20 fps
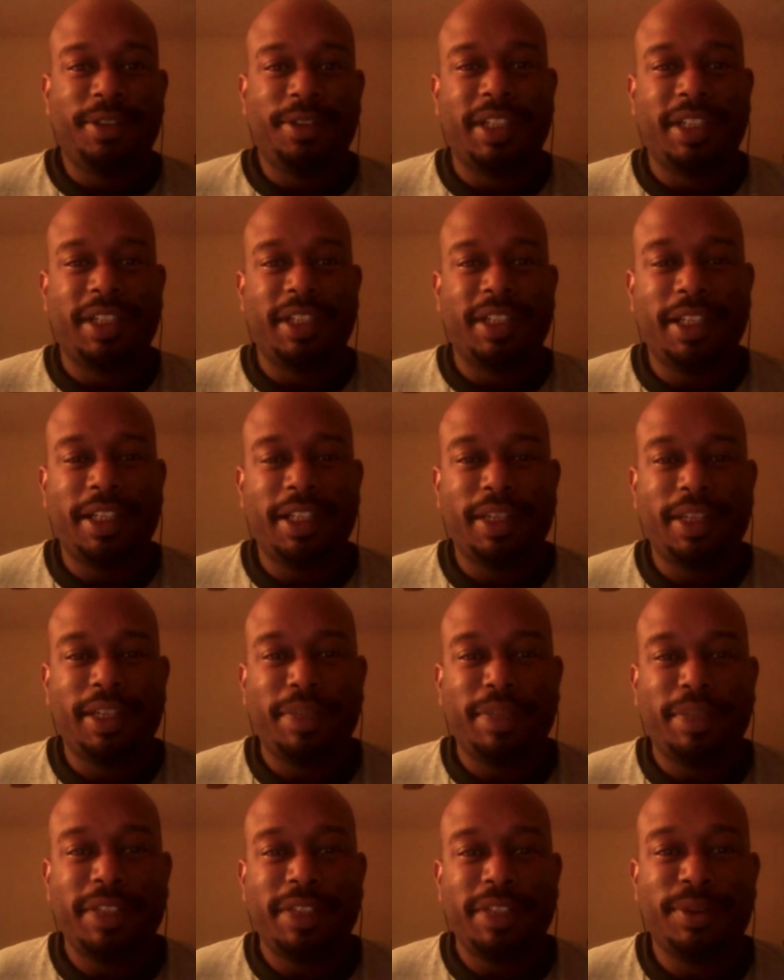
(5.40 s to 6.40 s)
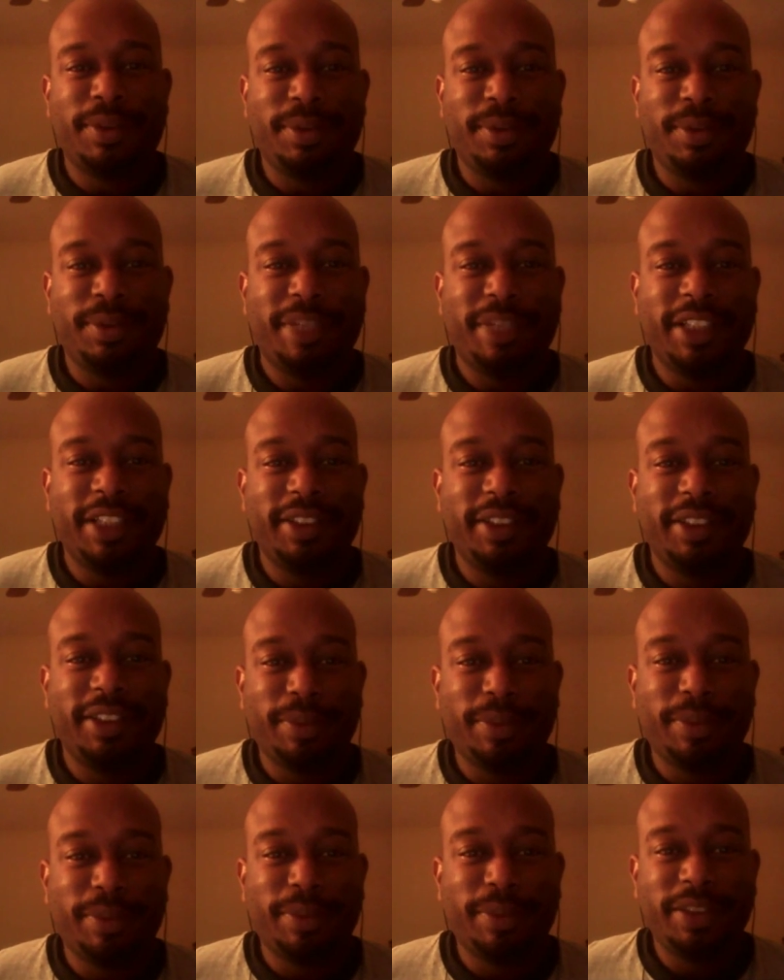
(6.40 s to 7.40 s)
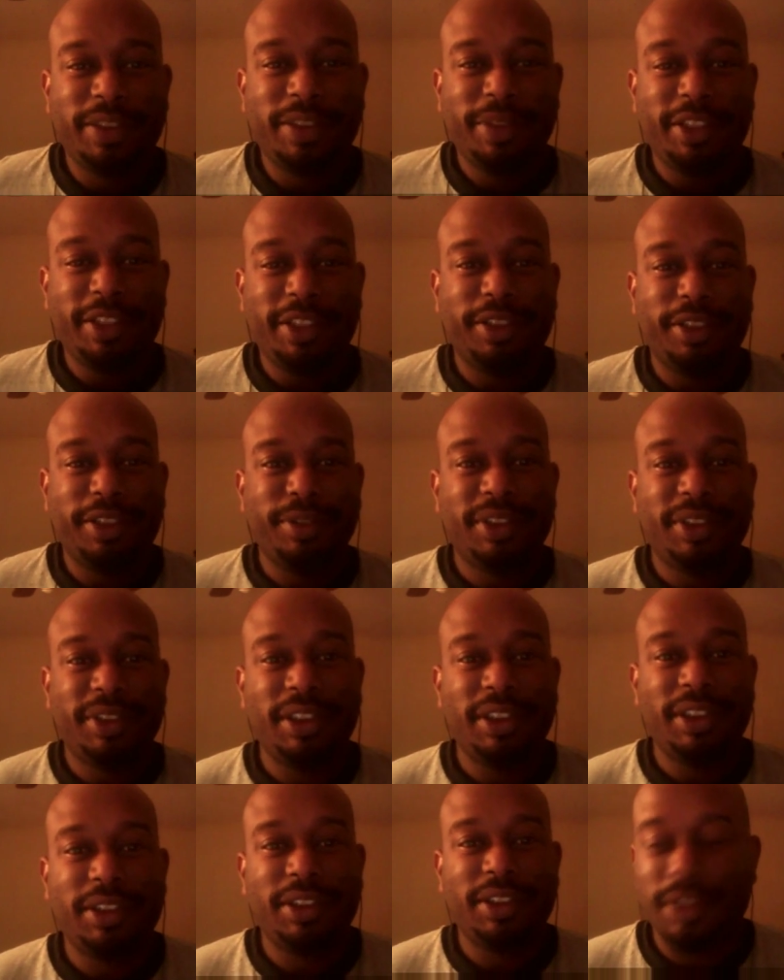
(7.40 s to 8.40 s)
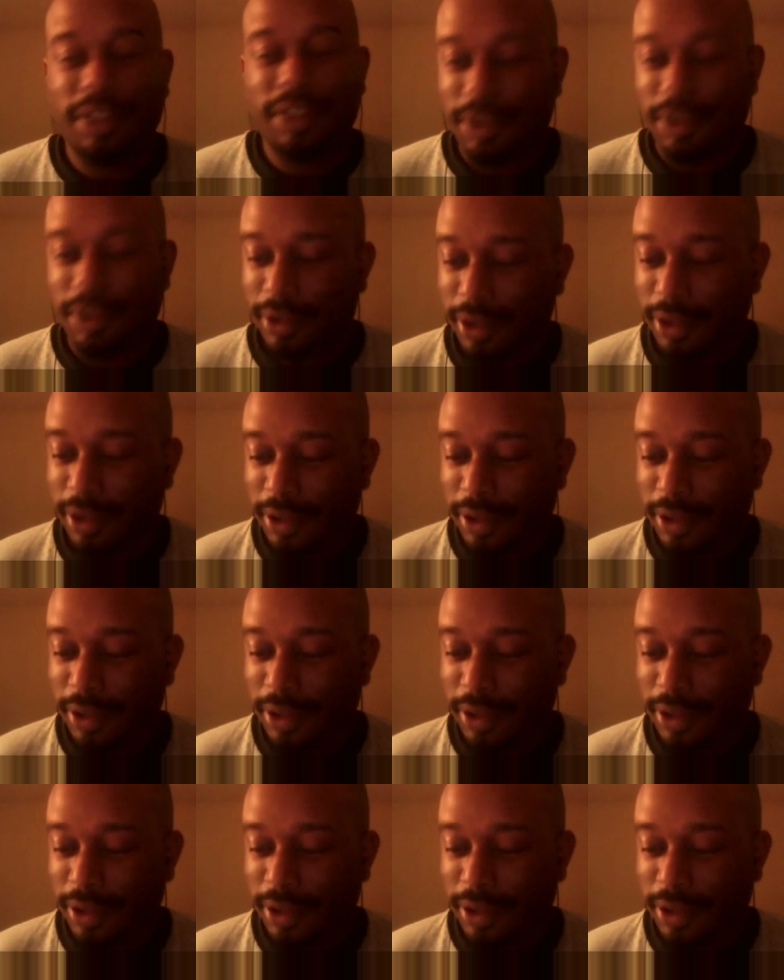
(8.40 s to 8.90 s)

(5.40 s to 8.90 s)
aka Bezell, the man seeing the place to be in the QCNC.